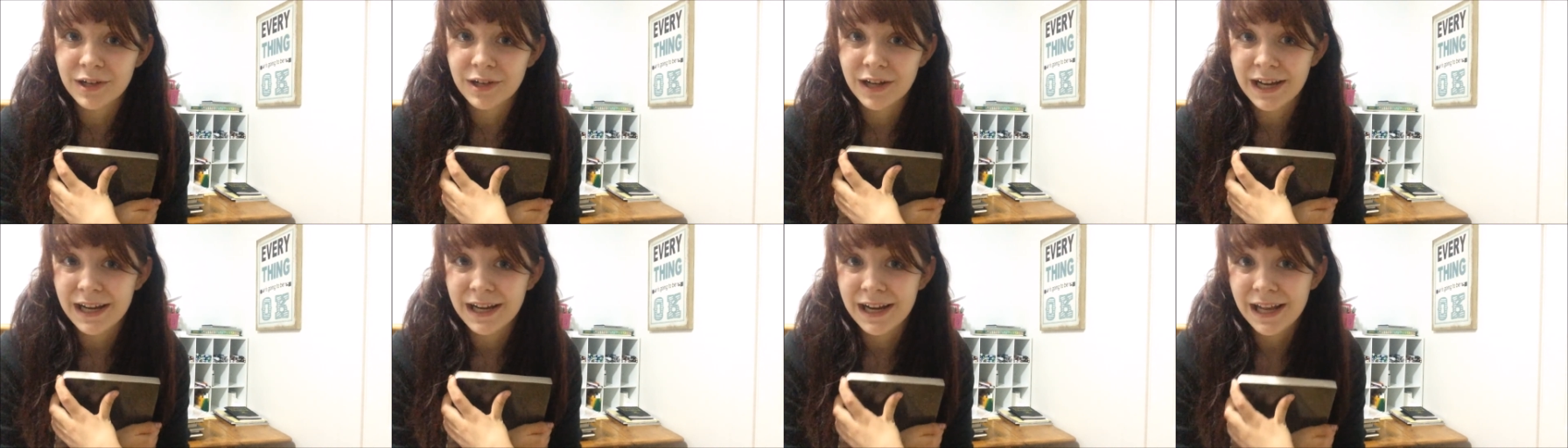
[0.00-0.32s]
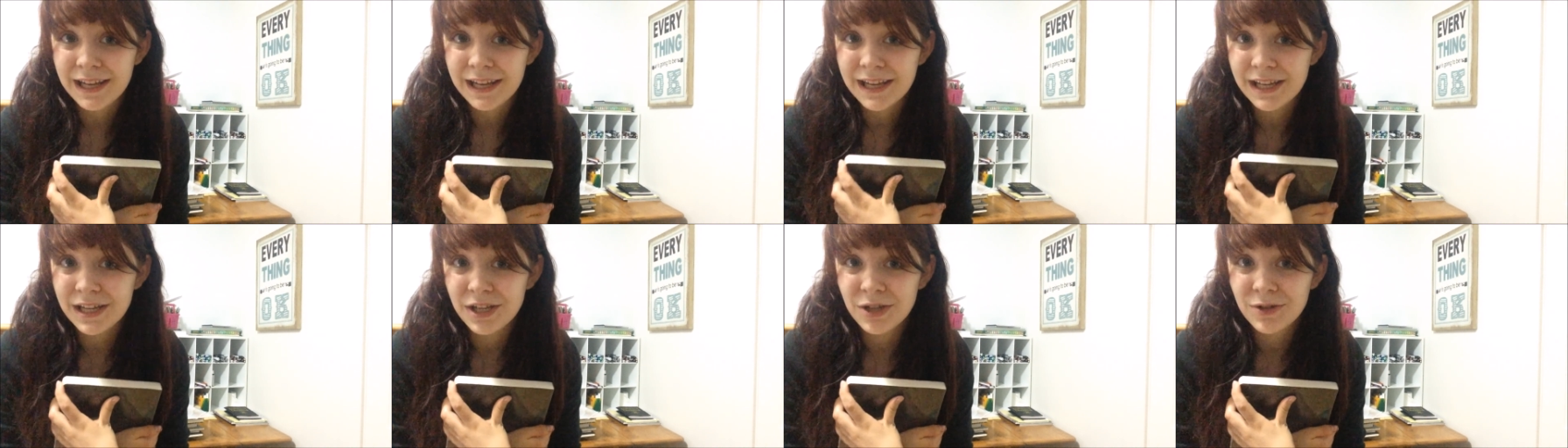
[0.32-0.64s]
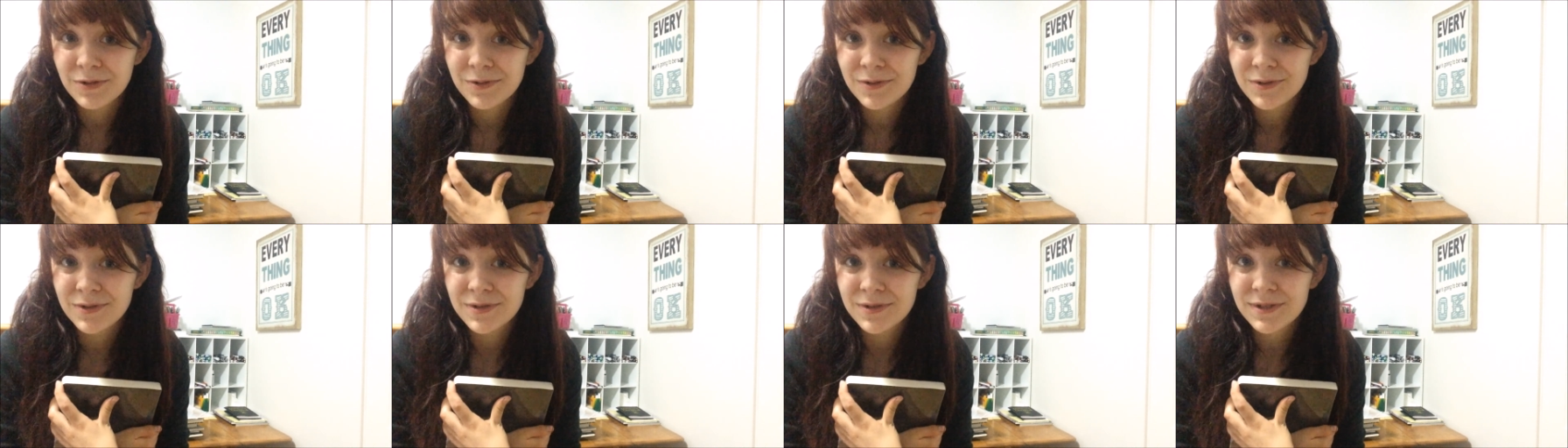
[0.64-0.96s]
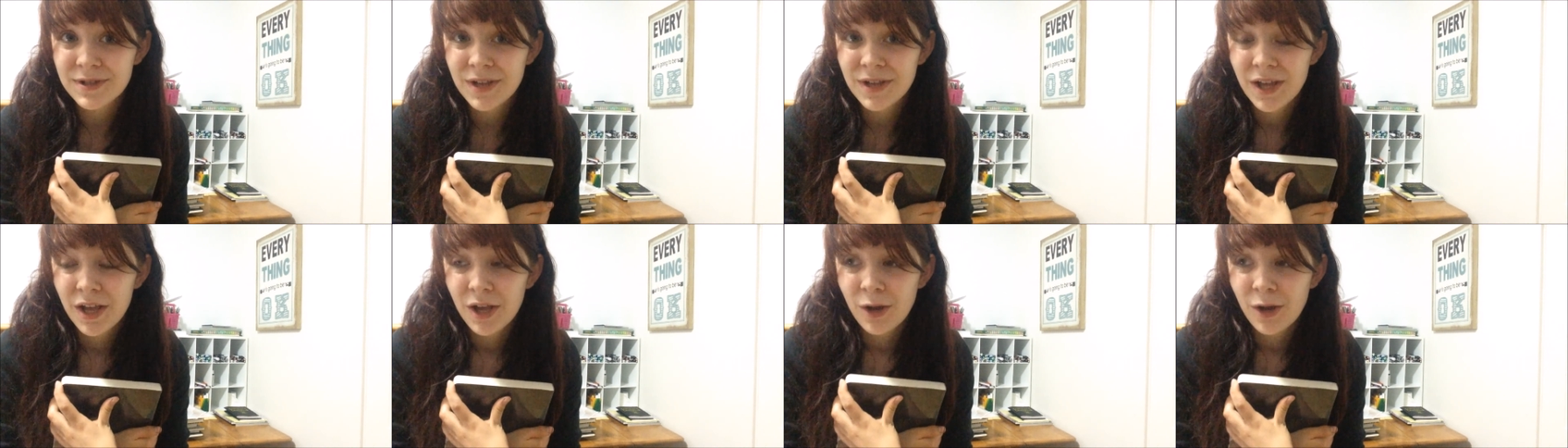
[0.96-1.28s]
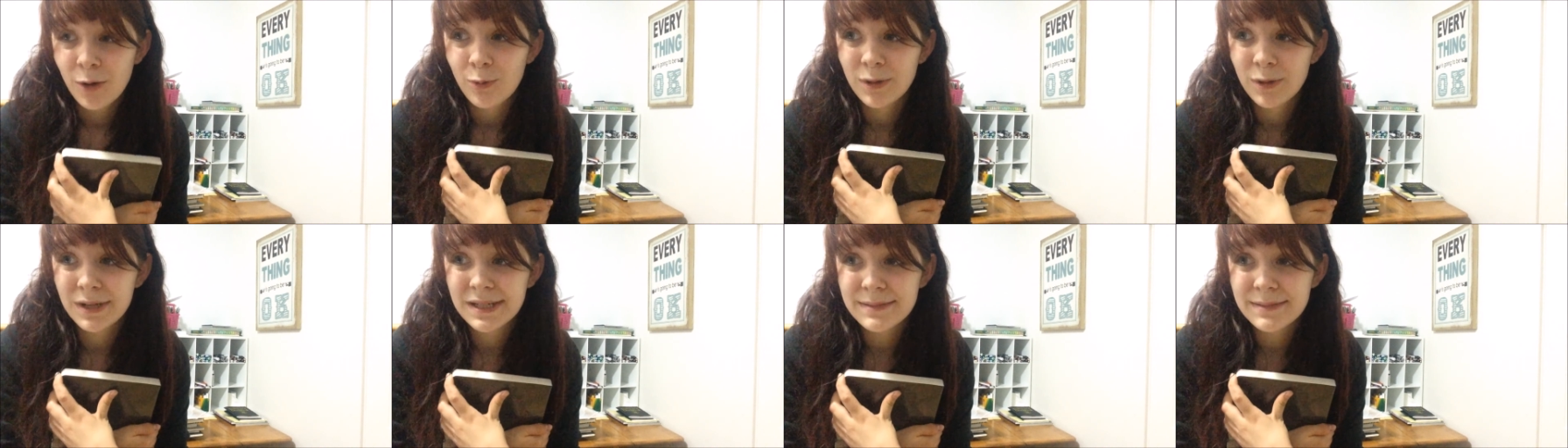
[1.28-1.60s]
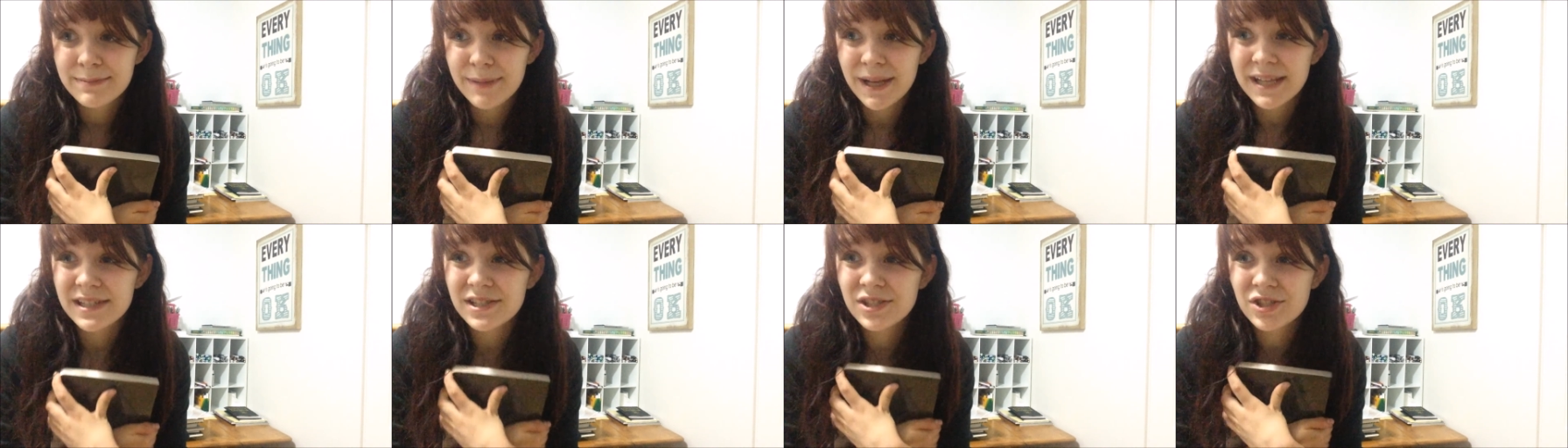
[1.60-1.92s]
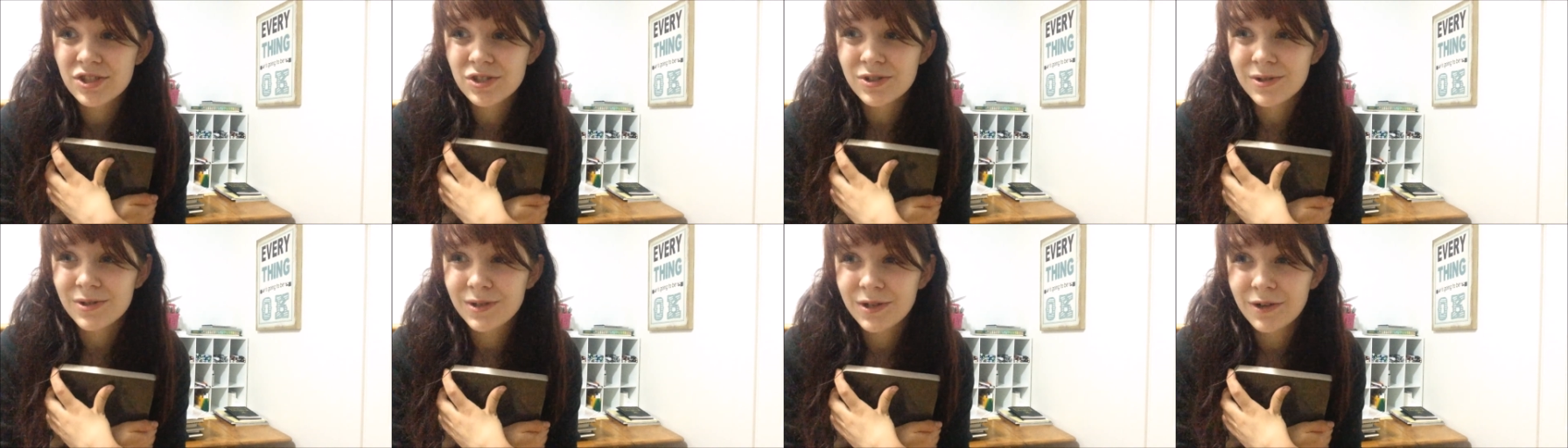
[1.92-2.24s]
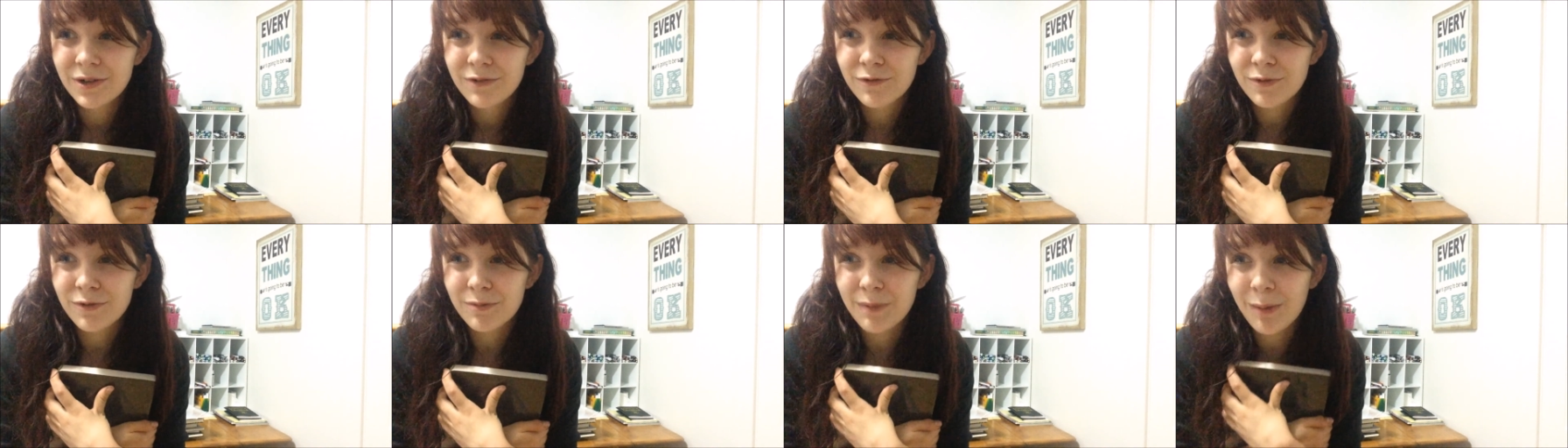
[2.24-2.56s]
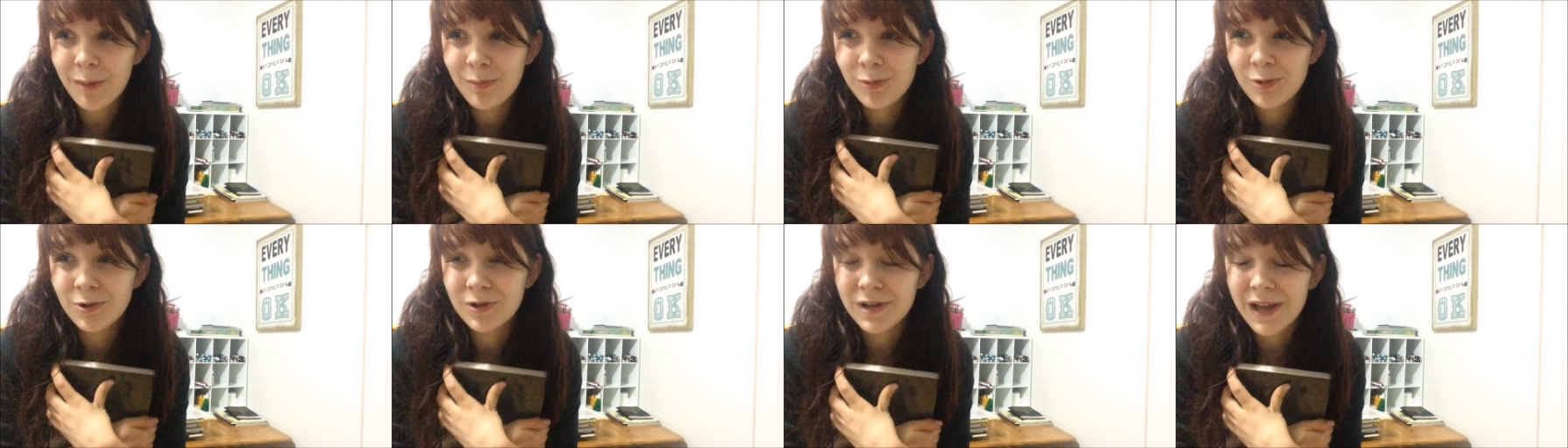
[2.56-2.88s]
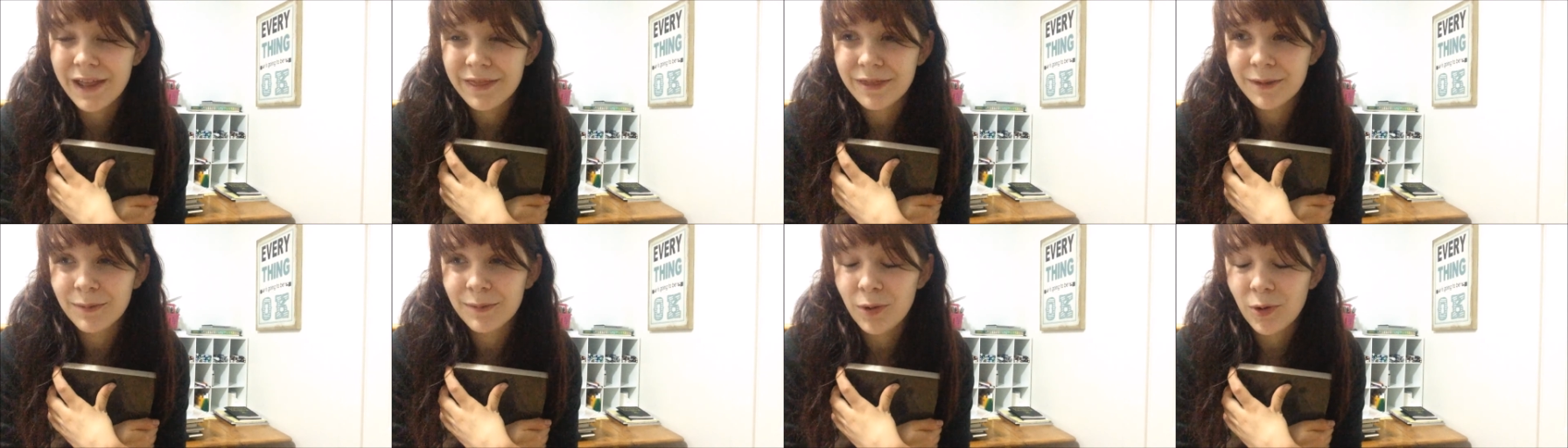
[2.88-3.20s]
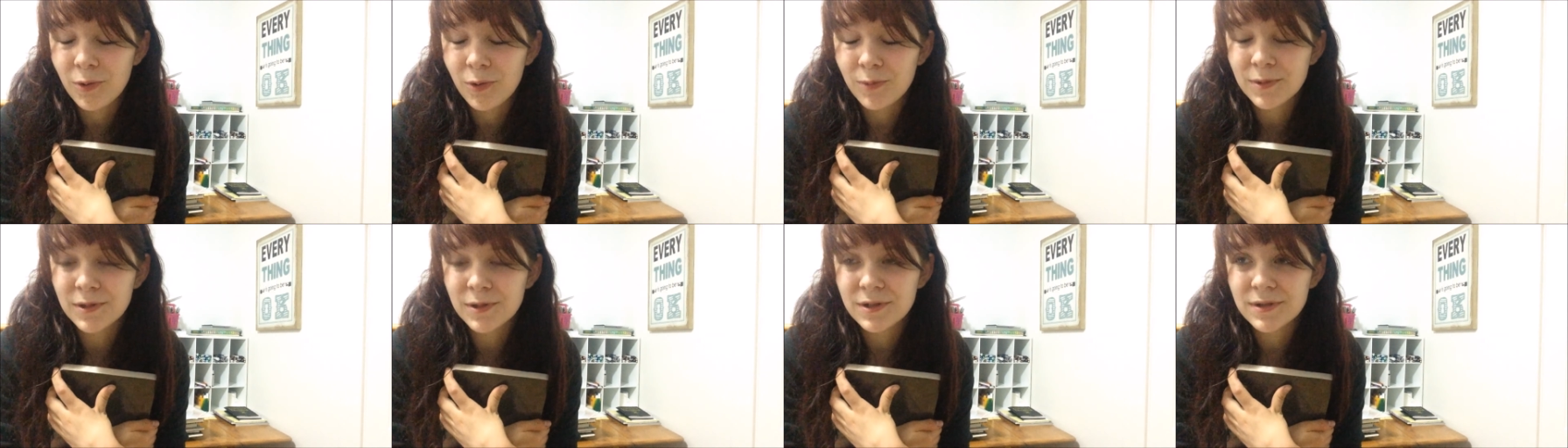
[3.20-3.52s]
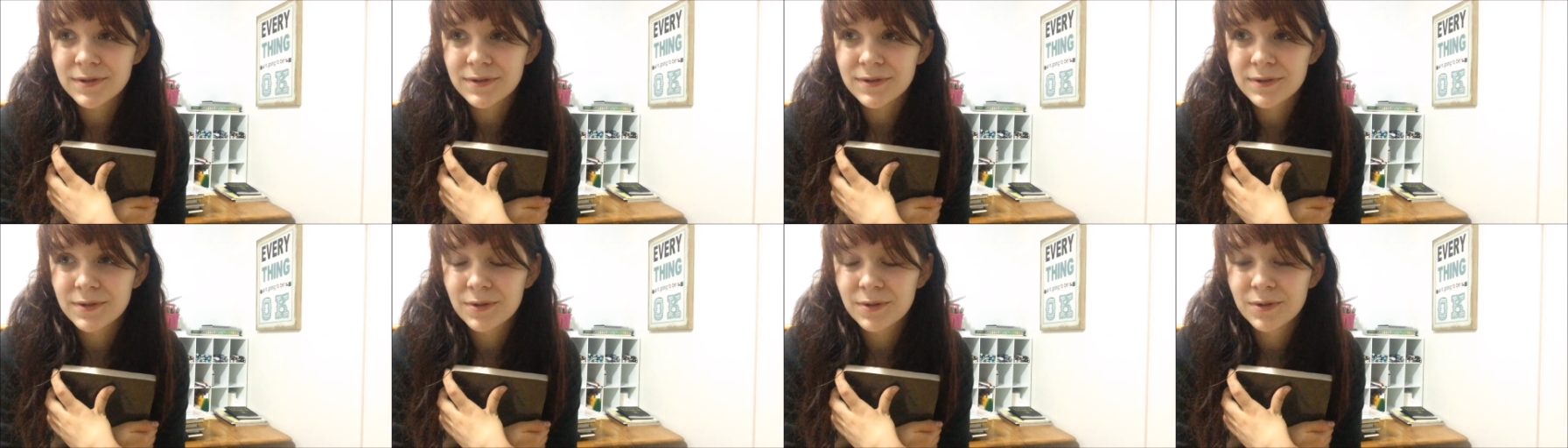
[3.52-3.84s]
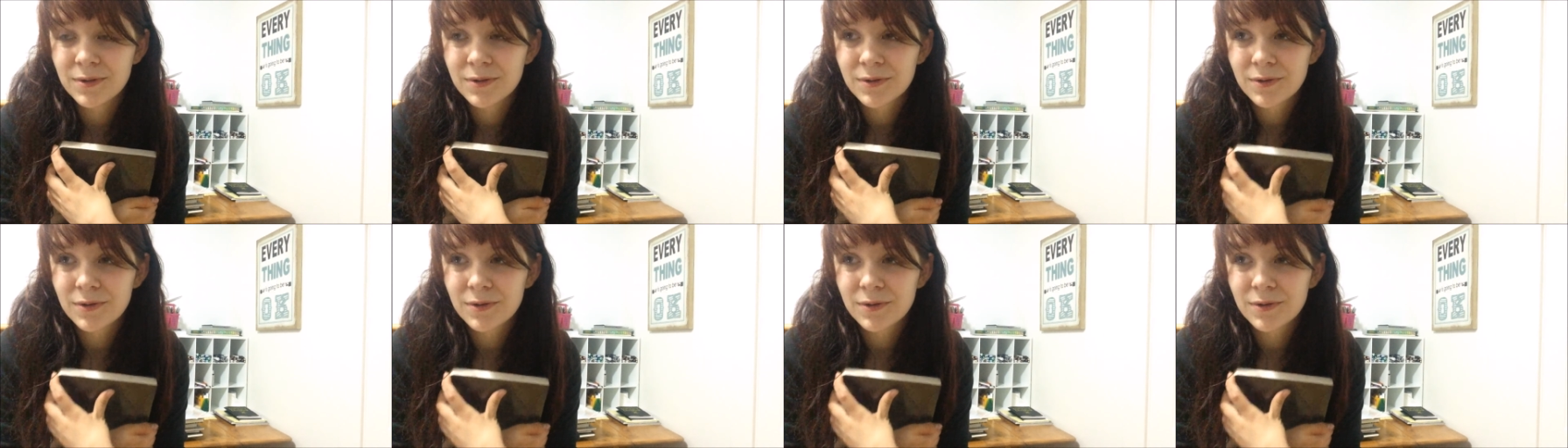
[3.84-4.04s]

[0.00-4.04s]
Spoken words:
and I can use what is best suited for my mood at the moment,